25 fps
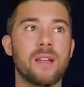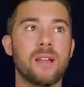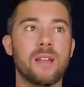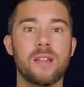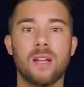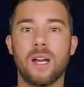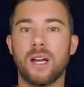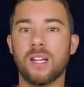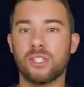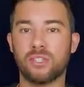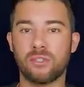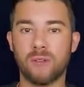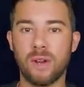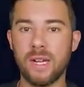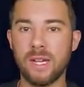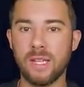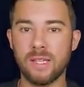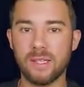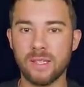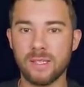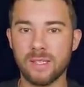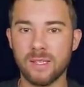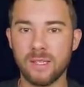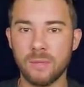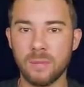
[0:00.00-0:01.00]
not
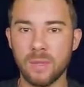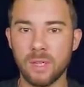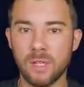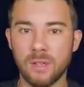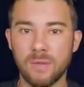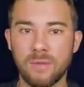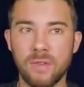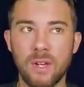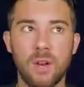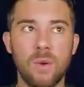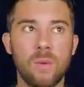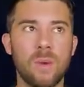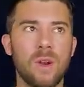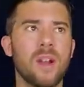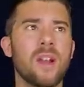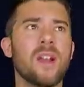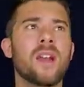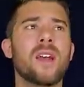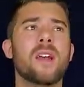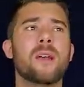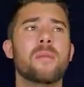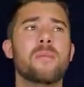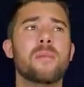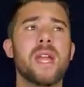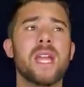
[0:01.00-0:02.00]
trading this in the middle of nowhere,
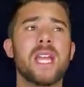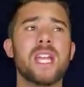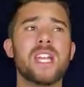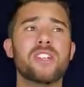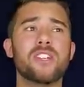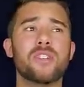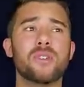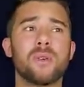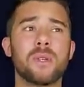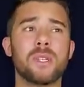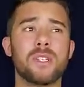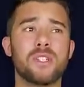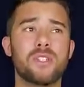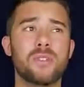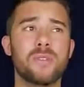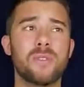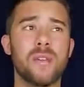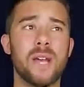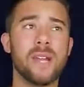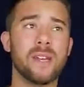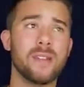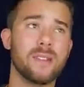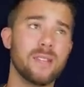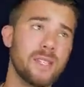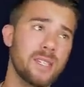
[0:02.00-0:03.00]
making sure that you've
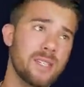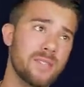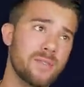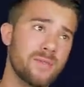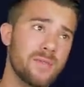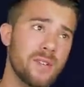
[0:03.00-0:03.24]
had at least